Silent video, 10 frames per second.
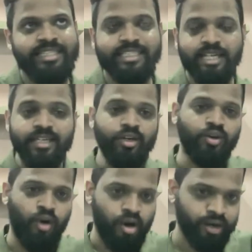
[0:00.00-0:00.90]
there's nothing
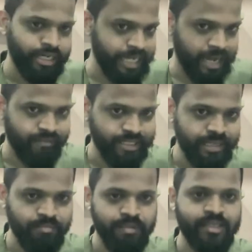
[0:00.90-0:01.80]
wrong in having
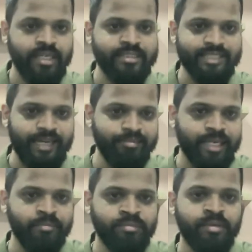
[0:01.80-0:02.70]
them, but at the same
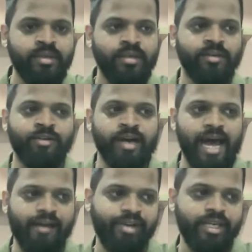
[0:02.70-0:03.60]
time,
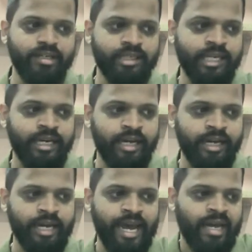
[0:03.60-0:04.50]
having
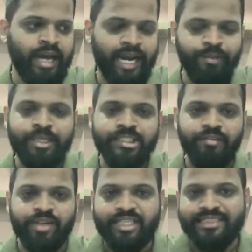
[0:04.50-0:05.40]

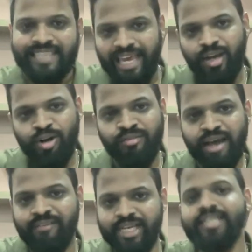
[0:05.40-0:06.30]
animation for the sake
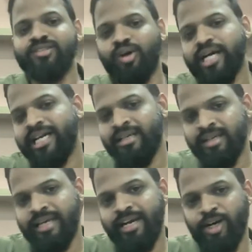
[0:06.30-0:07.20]
of having it is not a
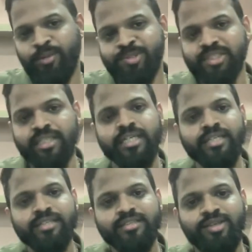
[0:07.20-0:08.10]
great option.
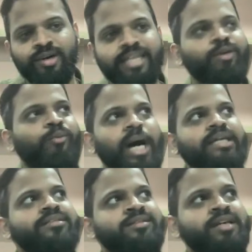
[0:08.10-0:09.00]
So I think
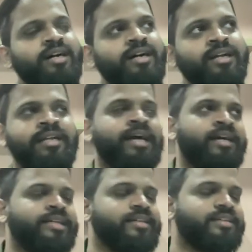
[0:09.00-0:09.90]

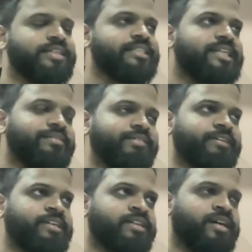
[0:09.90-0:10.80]
I think recently we
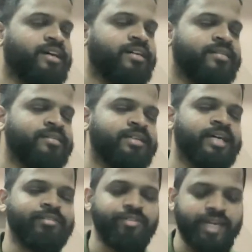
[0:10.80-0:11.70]

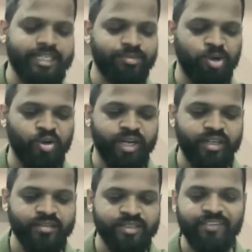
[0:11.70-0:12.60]
were
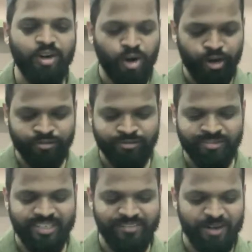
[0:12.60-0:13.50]
exploring. There were a lot
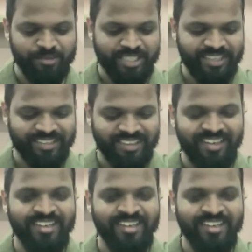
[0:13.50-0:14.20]
of revamps, right?